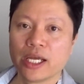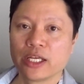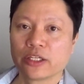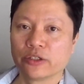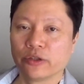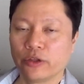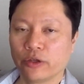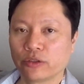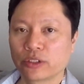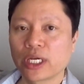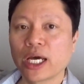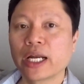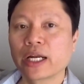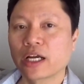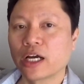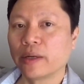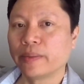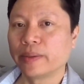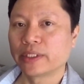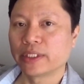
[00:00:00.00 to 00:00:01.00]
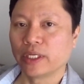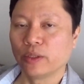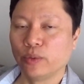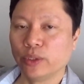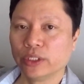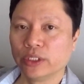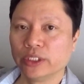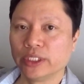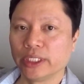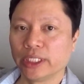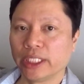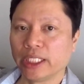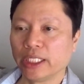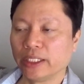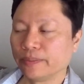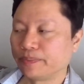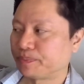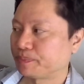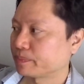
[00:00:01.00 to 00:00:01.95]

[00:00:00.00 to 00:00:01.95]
So those kind of comments I will delete.